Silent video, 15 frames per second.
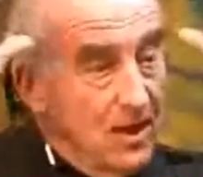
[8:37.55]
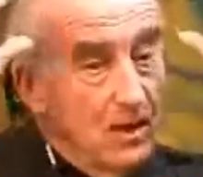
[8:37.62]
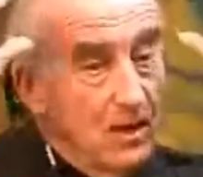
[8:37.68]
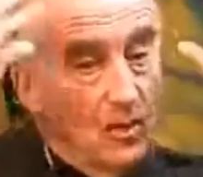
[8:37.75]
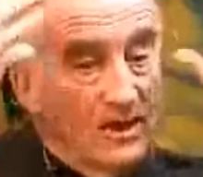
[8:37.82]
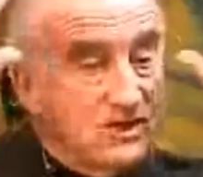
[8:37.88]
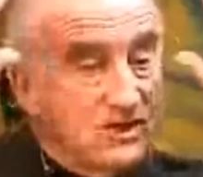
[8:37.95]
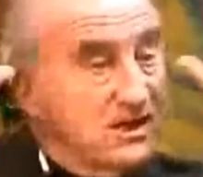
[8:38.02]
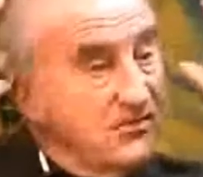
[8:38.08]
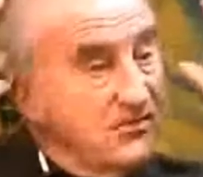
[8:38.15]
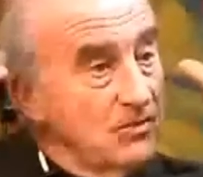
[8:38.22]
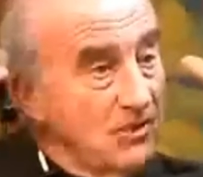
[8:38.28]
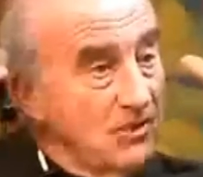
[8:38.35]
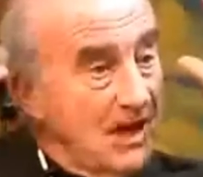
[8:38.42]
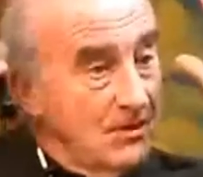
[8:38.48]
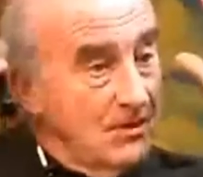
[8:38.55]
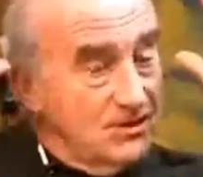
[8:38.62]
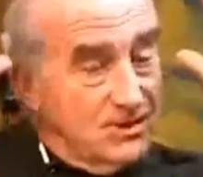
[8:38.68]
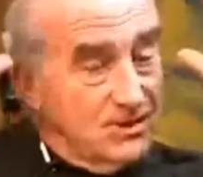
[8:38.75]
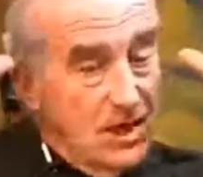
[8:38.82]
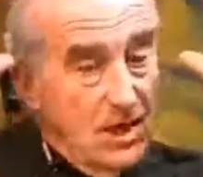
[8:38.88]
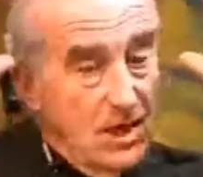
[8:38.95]
weighed seven
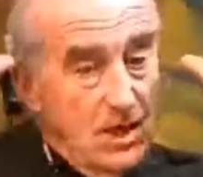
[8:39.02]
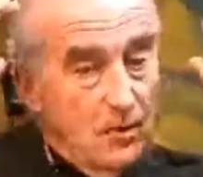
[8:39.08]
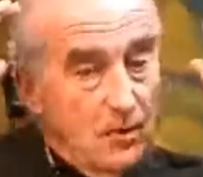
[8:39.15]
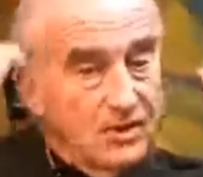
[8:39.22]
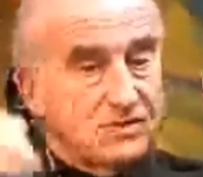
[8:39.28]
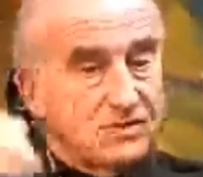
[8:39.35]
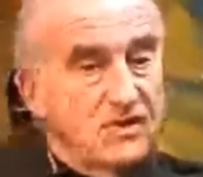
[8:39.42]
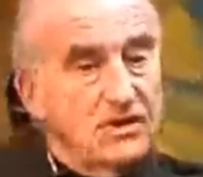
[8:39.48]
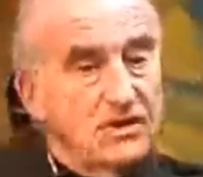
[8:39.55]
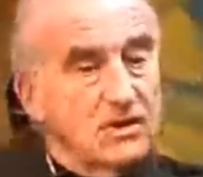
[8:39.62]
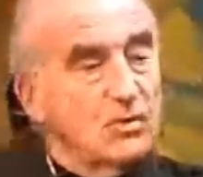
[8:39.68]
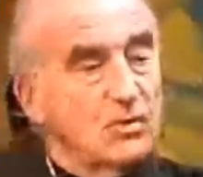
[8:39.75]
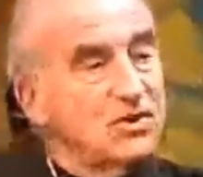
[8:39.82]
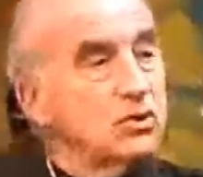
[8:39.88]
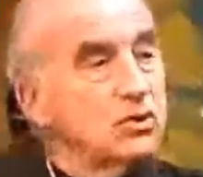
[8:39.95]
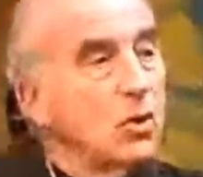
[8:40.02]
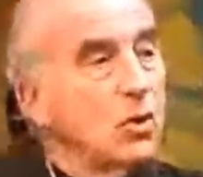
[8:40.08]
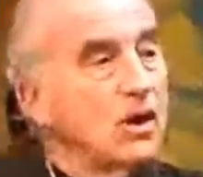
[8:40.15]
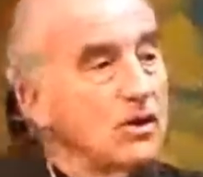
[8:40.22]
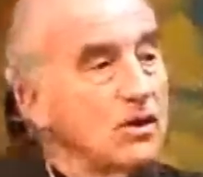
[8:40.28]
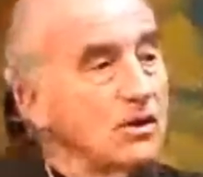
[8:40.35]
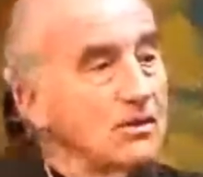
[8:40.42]
pounds, which meant that when
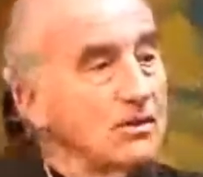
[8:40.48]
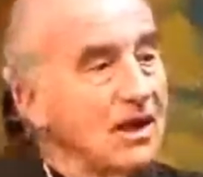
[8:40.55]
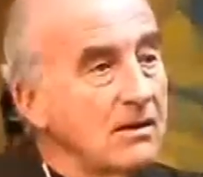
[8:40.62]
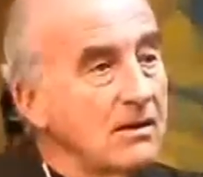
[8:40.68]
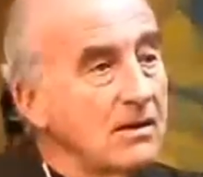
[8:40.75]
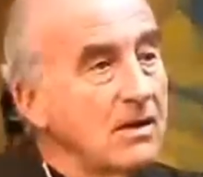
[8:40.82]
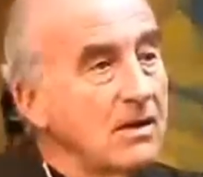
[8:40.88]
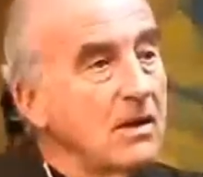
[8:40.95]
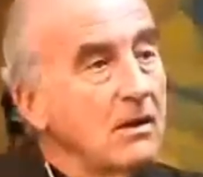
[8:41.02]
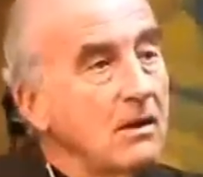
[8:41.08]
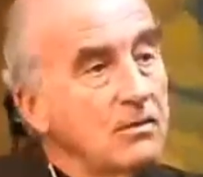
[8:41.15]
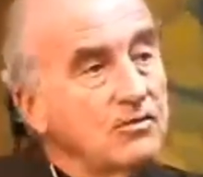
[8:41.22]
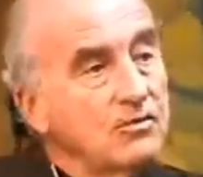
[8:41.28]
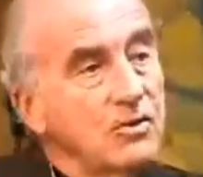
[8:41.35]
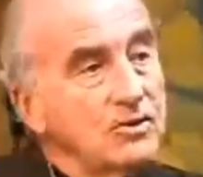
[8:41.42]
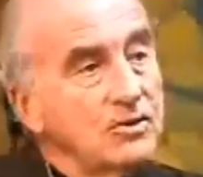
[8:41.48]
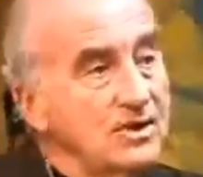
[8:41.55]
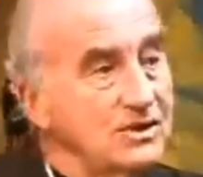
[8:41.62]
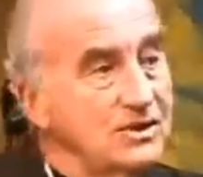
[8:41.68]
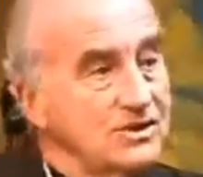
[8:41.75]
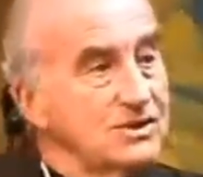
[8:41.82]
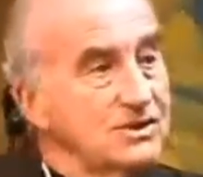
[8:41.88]
Doyle pulled
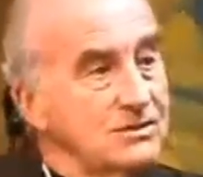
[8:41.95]
his